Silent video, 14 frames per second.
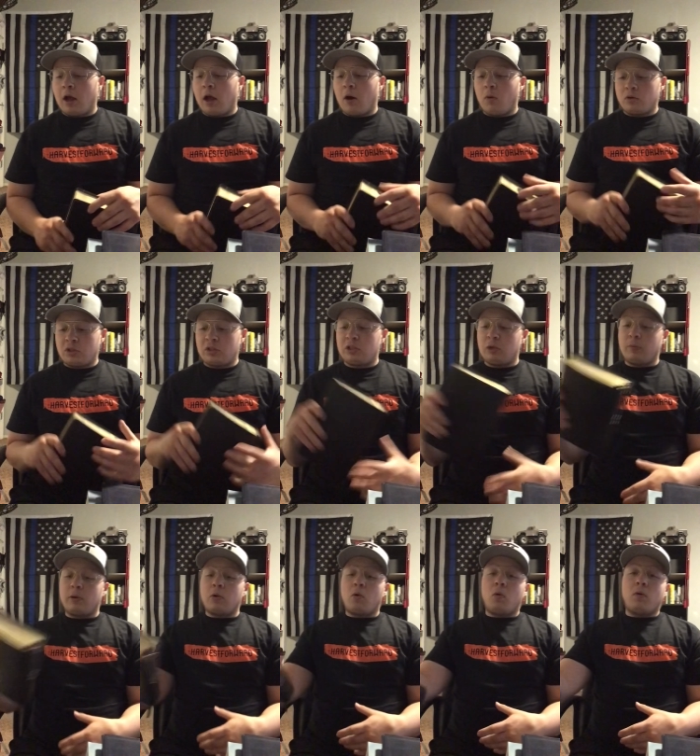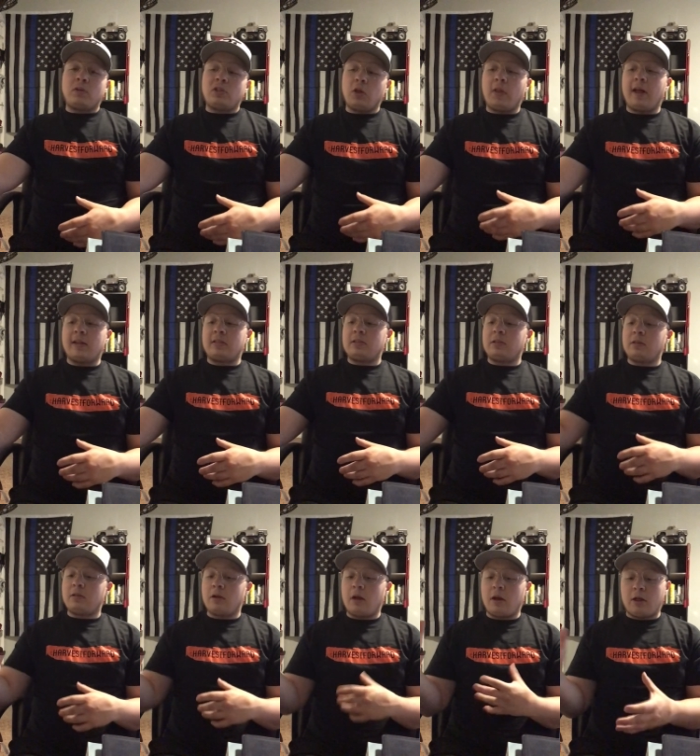which is super cool. So that's
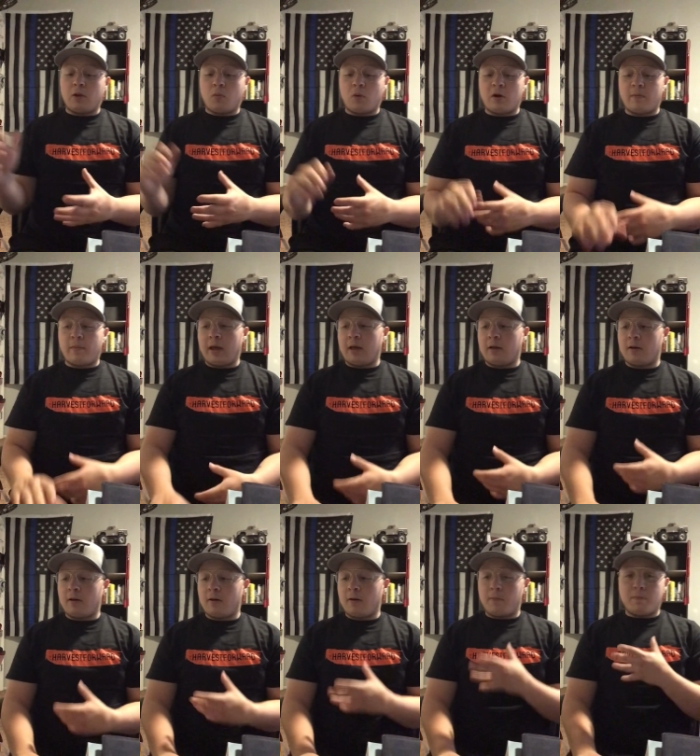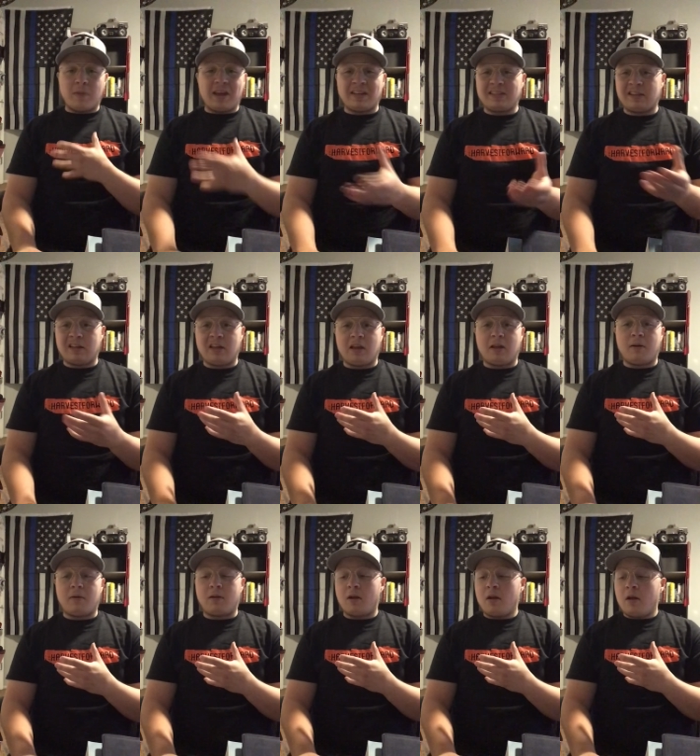another one of my amazing
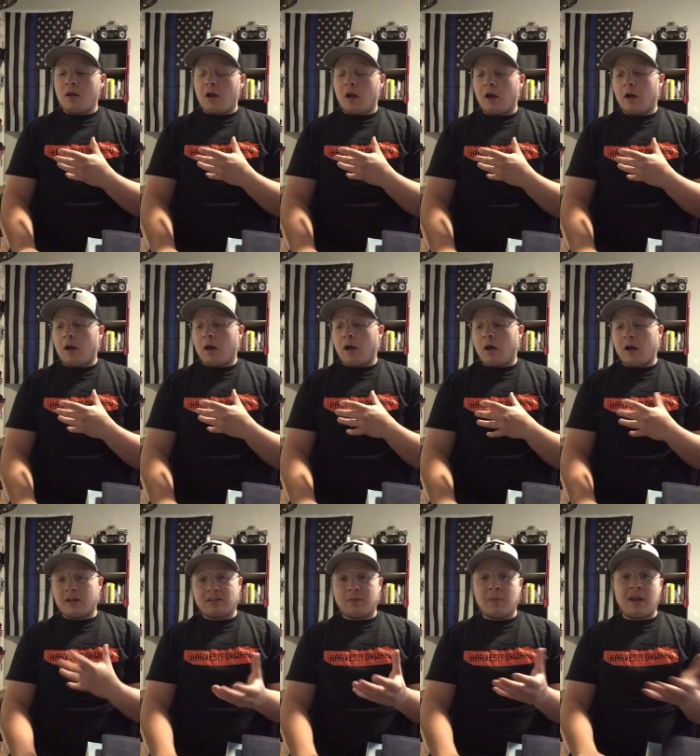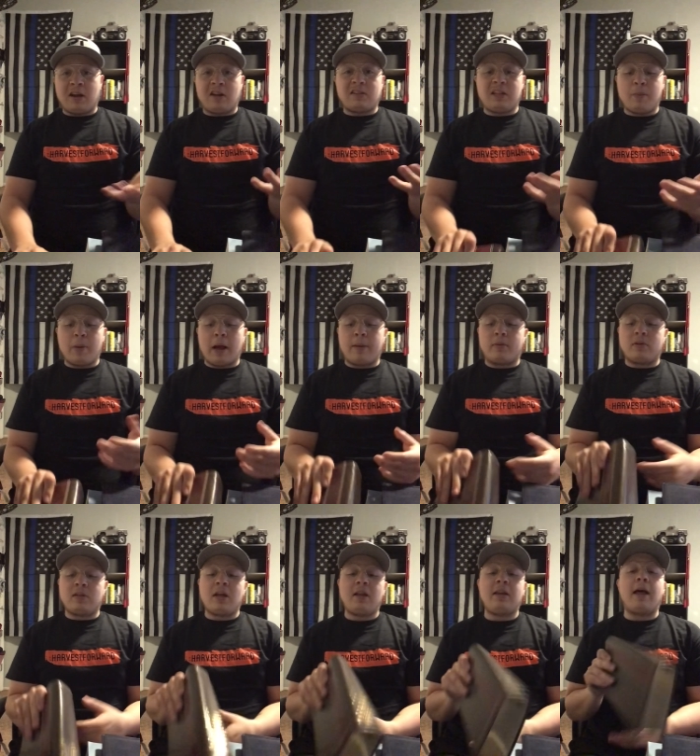and awesome NLT
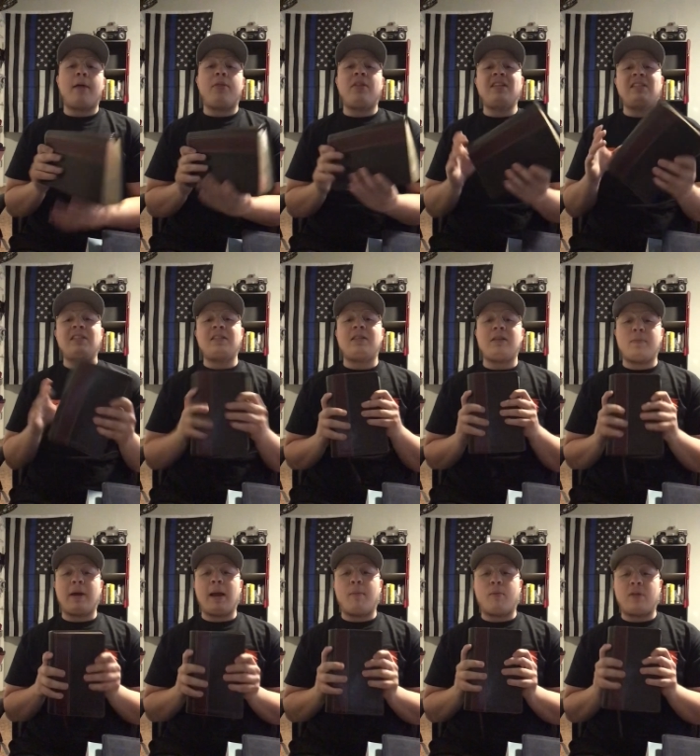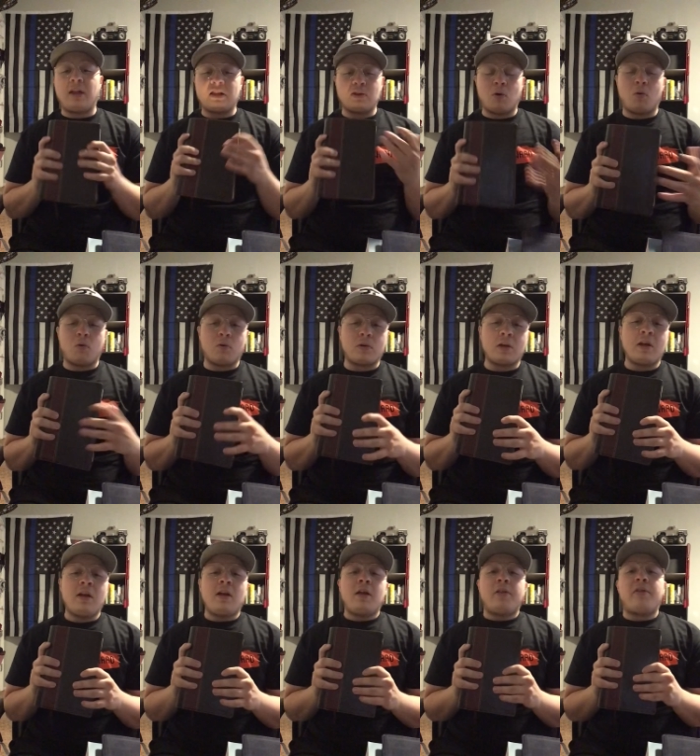Bibles. Now, this is the Bible that's old.
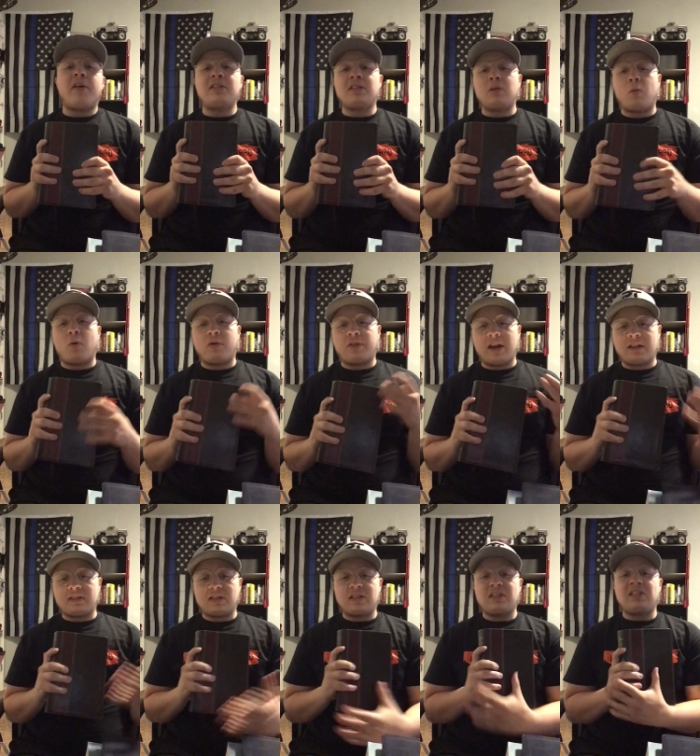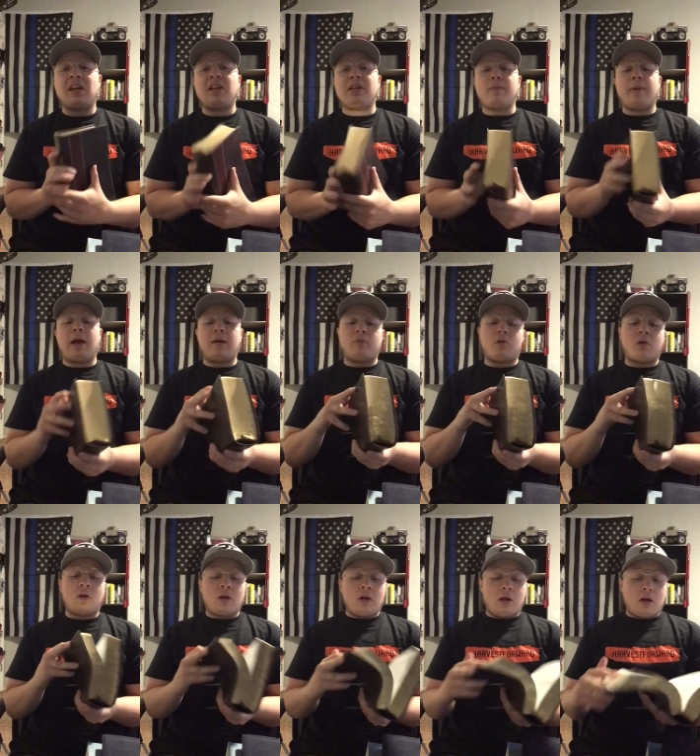This is the one that is a study Bible.
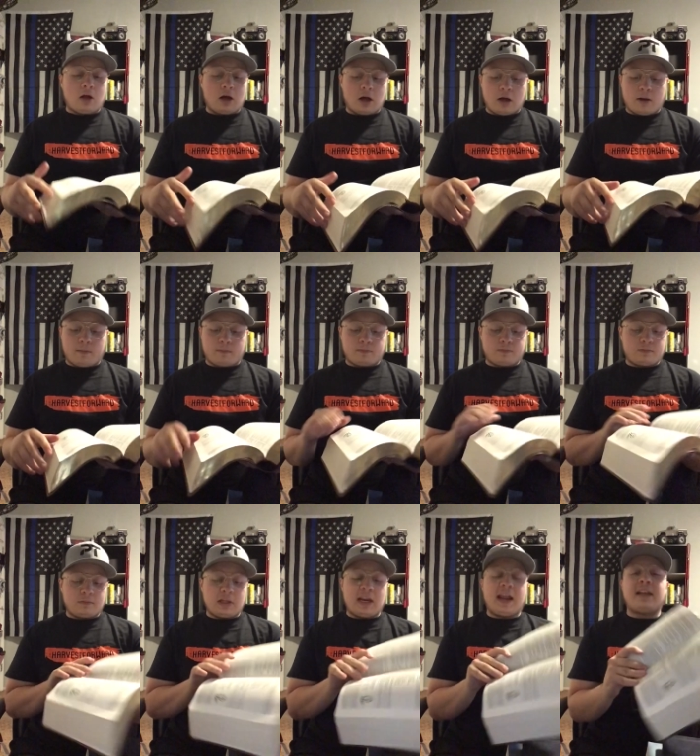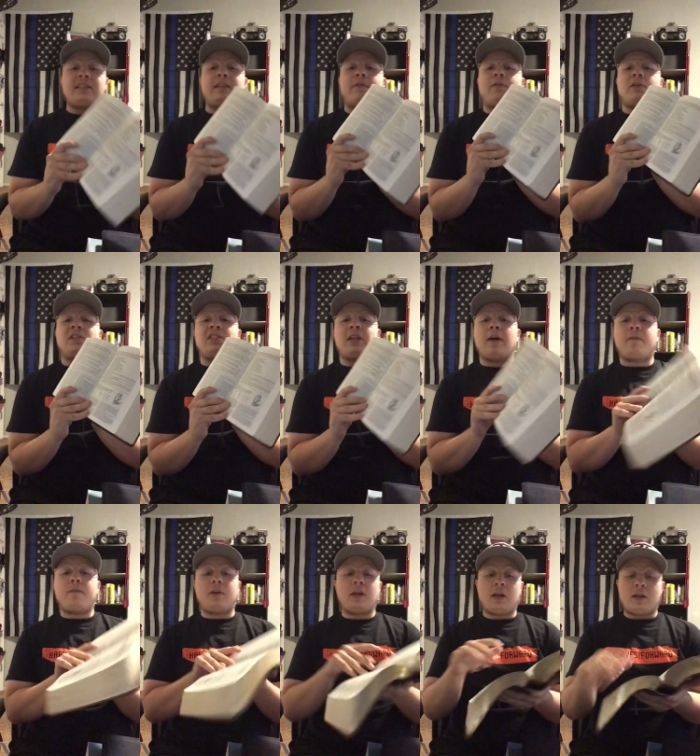It has different
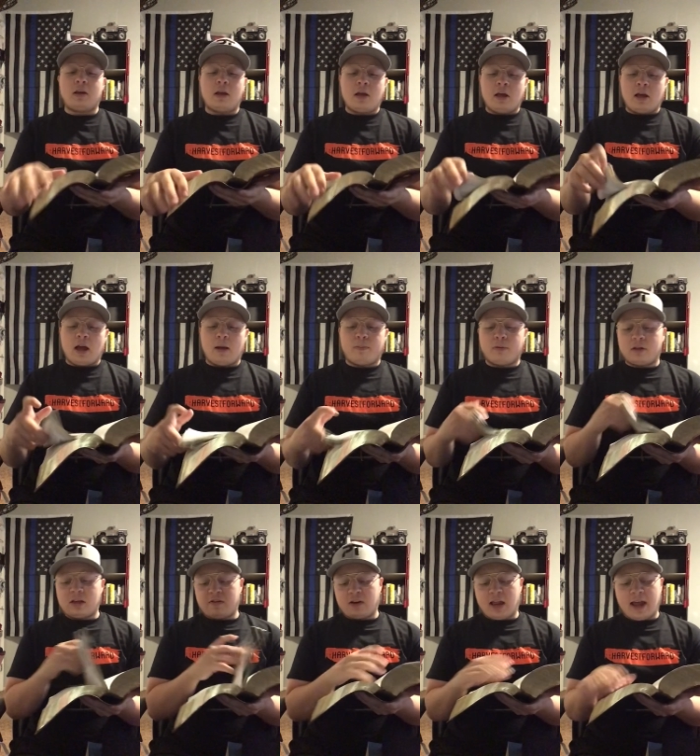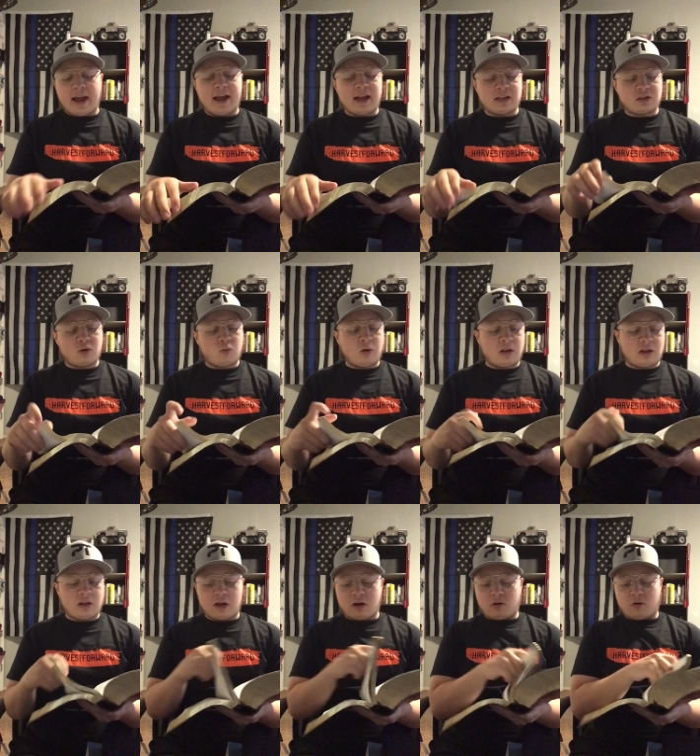stuff in it. I believe it has the red
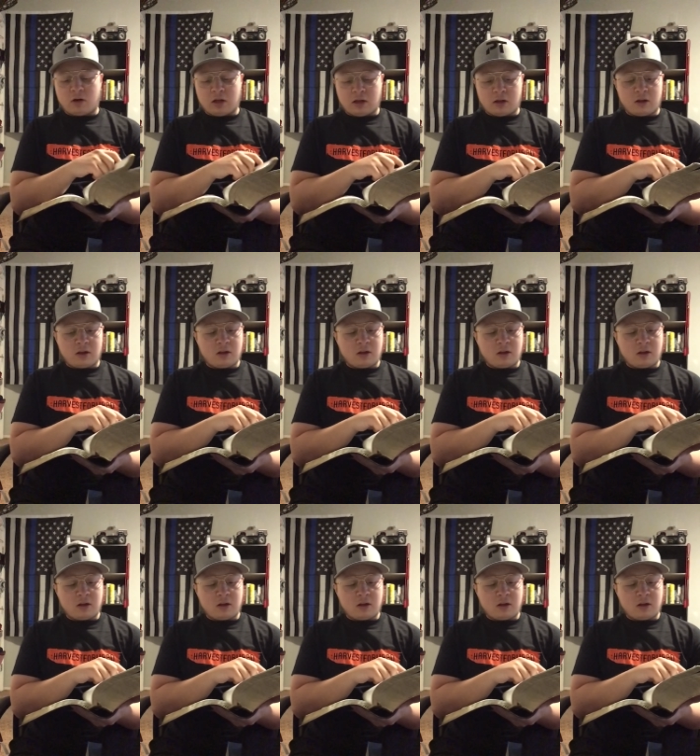lettering.